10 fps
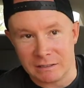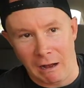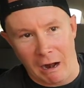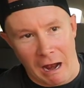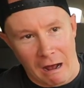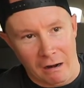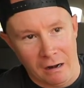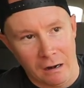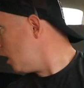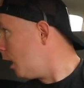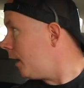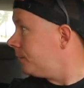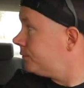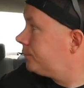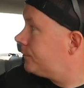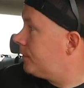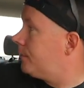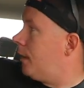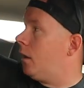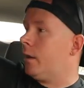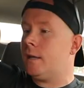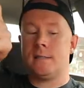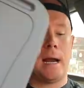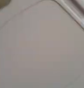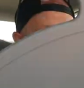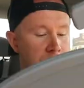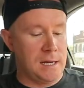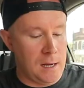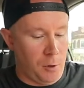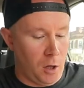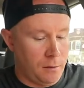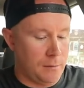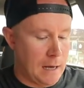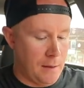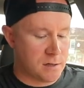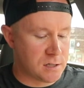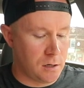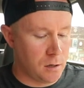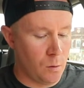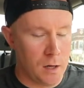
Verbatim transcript: Hold on. All right, elegant dining room table on the steering